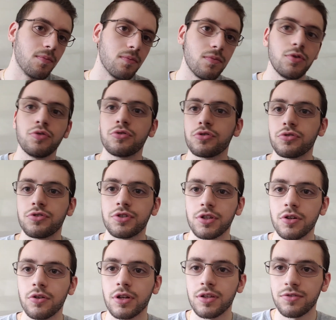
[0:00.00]
you should
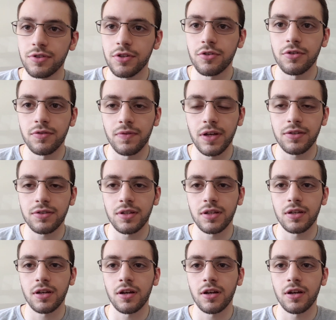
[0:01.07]
still consider investing